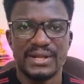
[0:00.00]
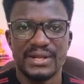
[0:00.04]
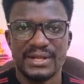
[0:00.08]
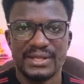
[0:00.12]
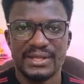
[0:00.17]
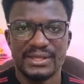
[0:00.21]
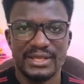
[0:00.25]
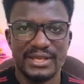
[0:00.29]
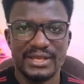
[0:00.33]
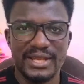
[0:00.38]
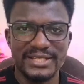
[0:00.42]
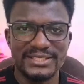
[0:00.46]

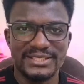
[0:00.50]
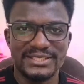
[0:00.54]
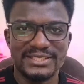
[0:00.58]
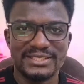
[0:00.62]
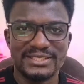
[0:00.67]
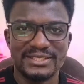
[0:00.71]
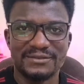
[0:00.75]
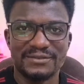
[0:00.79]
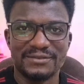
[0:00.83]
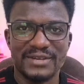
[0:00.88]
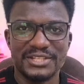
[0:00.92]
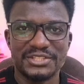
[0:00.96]
The next
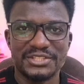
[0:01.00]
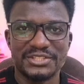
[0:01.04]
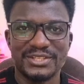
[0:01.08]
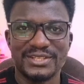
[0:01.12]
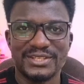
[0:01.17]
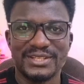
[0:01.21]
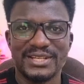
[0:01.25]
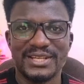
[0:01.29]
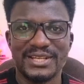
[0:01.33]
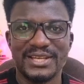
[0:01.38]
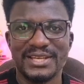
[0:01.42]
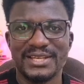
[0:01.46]

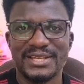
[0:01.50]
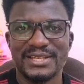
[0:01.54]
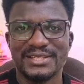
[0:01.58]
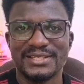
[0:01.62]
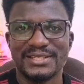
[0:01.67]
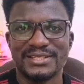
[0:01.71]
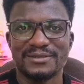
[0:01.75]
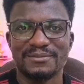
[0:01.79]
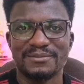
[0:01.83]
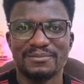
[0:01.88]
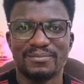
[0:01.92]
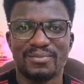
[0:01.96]
intervention
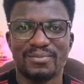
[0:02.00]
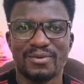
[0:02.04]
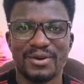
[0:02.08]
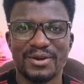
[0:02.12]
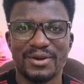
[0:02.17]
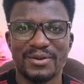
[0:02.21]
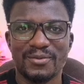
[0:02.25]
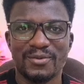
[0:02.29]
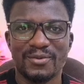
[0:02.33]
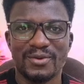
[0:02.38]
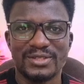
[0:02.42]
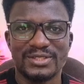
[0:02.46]
is
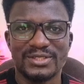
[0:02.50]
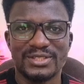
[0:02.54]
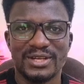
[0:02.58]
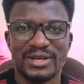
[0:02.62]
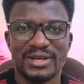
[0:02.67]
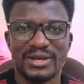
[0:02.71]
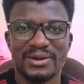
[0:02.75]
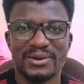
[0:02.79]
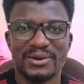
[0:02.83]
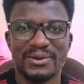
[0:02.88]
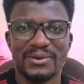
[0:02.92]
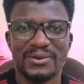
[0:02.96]
pouring
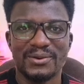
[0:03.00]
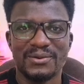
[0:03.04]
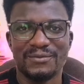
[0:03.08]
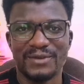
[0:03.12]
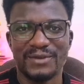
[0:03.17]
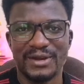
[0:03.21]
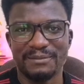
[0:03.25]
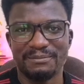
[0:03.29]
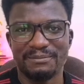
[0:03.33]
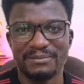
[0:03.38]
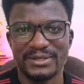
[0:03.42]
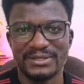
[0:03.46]
water
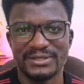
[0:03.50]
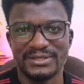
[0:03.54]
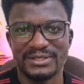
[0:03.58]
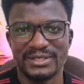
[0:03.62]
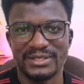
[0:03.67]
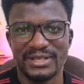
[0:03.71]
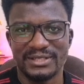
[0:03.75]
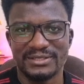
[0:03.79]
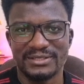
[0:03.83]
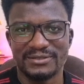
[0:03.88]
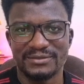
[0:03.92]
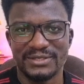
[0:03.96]
over a person
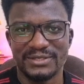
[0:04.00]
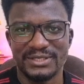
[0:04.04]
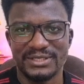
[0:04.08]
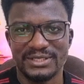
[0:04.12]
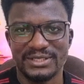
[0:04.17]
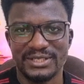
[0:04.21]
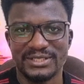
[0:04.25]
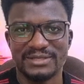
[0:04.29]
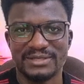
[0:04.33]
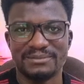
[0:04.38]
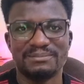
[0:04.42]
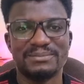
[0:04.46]
that's
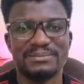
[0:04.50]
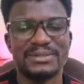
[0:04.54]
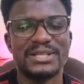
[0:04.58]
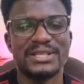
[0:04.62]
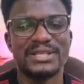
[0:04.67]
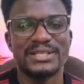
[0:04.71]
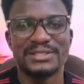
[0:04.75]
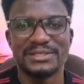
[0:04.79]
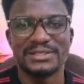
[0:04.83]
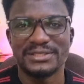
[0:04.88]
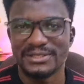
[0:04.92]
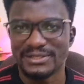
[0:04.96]
fainted.
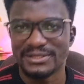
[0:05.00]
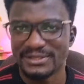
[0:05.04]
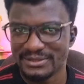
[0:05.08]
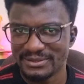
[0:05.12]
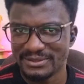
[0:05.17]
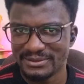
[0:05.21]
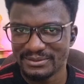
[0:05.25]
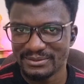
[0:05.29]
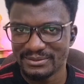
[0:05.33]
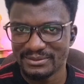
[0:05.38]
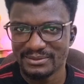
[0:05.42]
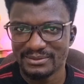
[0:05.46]
Please
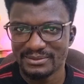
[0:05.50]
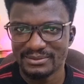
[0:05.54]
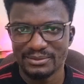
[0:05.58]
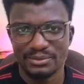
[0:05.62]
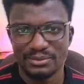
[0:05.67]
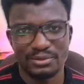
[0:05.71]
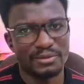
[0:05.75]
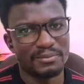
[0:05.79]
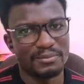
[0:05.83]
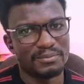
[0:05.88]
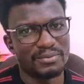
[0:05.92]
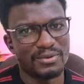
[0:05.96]

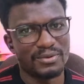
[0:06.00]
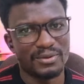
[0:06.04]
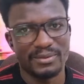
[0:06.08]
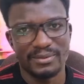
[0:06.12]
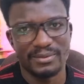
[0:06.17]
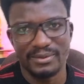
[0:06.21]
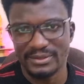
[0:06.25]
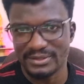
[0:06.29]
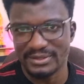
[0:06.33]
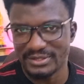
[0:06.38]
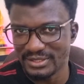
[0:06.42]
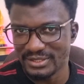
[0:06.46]
don't pour
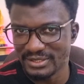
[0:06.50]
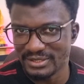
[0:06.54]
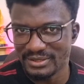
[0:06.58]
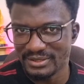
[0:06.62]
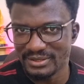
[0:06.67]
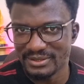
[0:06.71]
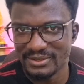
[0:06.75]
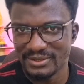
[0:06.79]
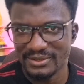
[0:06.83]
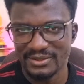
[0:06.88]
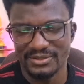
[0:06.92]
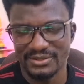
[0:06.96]
water
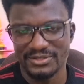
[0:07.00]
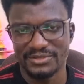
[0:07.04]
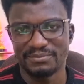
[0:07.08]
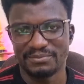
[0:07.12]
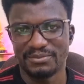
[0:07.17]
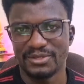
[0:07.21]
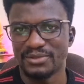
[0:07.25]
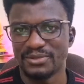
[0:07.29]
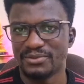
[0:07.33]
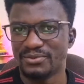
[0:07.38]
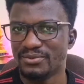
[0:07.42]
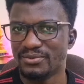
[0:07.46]
or
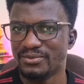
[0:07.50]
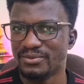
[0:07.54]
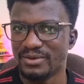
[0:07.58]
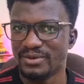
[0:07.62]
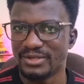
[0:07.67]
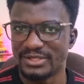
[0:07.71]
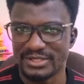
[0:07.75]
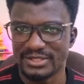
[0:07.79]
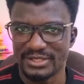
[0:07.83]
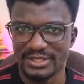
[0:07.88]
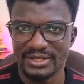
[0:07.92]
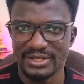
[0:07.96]
sprinkle
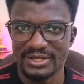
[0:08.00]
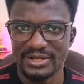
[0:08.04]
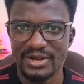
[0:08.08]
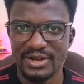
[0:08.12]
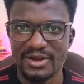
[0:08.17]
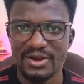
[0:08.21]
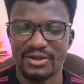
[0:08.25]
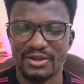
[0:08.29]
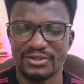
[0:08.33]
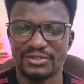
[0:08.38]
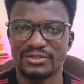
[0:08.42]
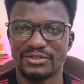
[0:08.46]
water
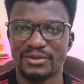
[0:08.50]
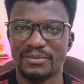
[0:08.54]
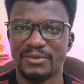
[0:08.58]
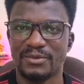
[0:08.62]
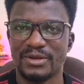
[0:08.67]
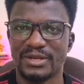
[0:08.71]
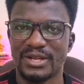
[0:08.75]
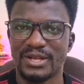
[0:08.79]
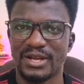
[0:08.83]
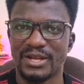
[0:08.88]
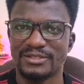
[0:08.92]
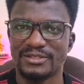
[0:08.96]
on
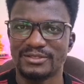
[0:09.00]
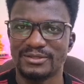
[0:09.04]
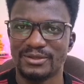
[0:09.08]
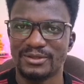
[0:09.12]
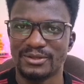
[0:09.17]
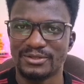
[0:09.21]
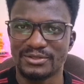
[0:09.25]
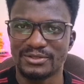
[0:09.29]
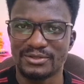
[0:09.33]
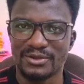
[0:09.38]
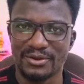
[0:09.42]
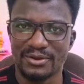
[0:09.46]
someone that has
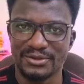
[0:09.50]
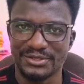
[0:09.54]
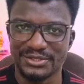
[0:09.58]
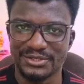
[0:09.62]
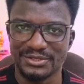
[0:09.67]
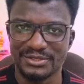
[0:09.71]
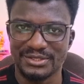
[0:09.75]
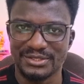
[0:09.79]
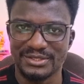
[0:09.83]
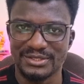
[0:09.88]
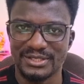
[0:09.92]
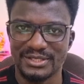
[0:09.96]
lost
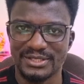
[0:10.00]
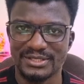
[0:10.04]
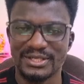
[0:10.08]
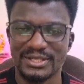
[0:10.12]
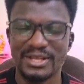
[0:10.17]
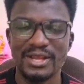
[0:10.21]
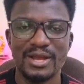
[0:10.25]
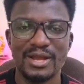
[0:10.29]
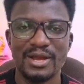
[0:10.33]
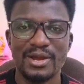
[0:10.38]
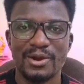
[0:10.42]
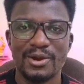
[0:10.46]
consciousness.
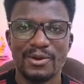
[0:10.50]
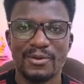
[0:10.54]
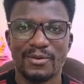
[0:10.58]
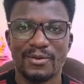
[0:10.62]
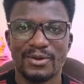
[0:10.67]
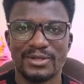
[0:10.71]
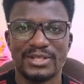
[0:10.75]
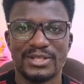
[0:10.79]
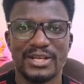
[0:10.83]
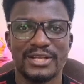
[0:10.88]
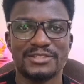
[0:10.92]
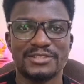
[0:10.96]

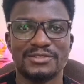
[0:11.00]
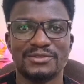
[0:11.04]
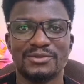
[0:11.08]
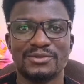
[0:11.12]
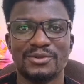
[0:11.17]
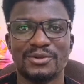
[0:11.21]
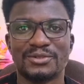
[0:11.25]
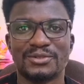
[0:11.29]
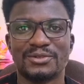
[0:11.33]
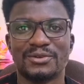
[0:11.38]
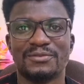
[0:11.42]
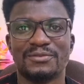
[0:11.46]
Water is
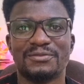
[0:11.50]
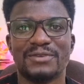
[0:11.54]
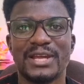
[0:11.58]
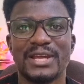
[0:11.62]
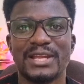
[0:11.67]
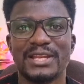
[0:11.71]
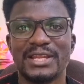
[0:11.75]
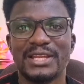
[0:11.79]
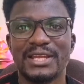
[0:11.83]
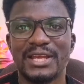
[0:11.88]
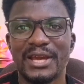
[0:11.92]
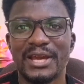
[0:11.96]
not of
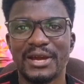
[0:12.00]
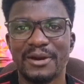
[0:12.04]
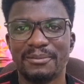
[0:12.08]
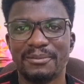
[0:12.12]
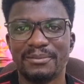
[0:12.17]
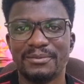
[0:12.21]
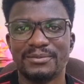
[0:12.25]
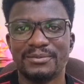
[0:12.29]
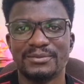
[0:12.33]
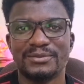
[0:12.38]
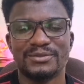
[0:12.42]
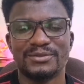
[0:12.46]
any help
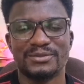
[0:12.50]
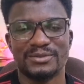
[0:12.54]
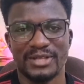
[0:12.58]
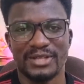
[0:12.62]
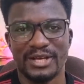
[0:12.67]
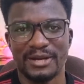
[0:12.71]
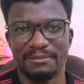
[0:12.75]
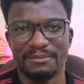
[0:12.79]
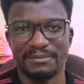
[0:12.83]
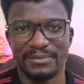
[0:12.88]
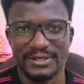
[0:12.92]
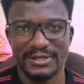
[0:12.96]
to
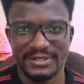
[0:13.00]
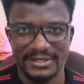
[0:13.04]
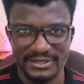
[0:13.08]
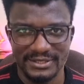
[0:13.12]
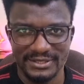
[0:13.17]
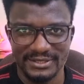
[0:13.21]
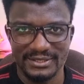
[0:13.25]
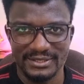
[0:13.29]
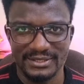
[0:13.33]
that person.